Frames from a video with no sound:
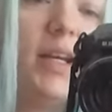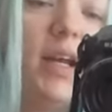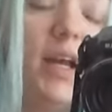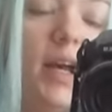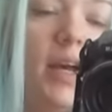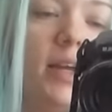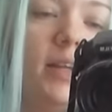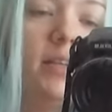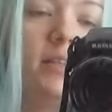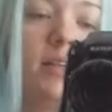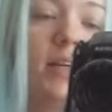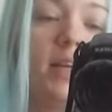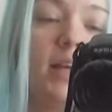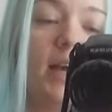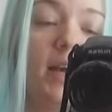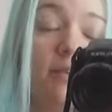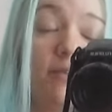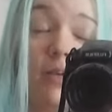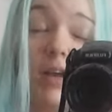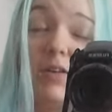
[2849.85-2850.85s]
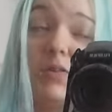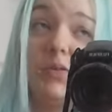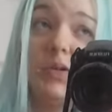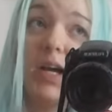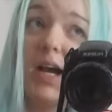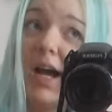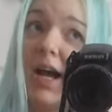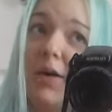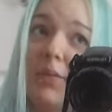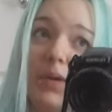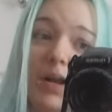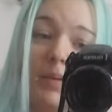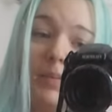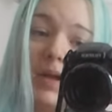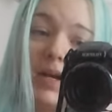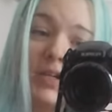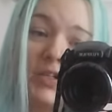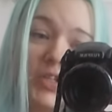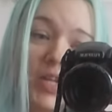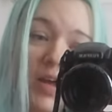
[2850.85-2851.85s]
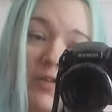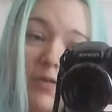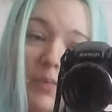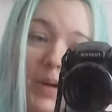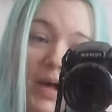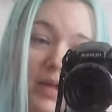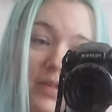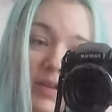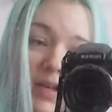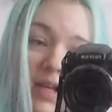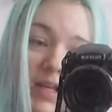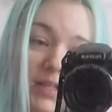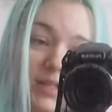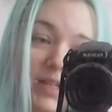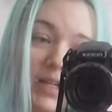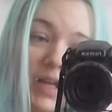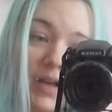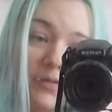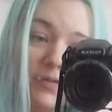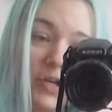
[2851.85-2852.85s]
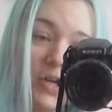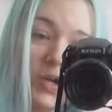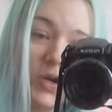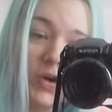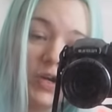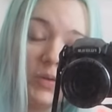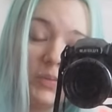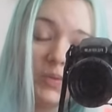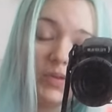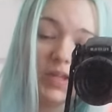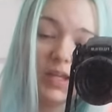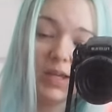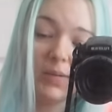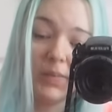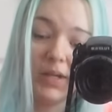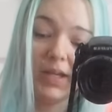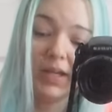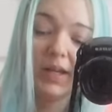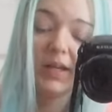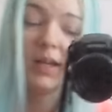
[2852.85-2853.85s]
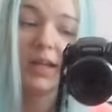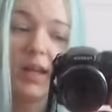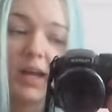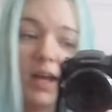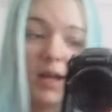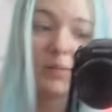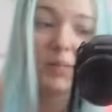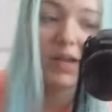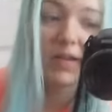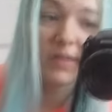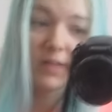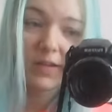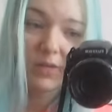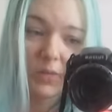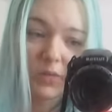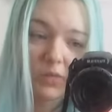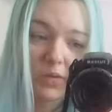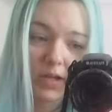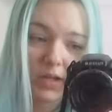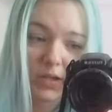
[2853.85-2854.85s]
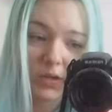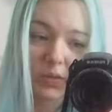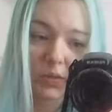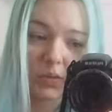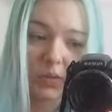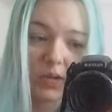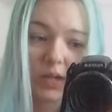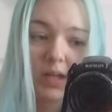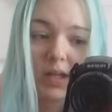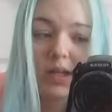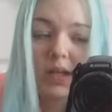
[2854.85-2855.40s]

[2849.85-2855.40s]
And I don't know how, but I managed to have a bath last night after I got in with Amy. Yesterday was really cool.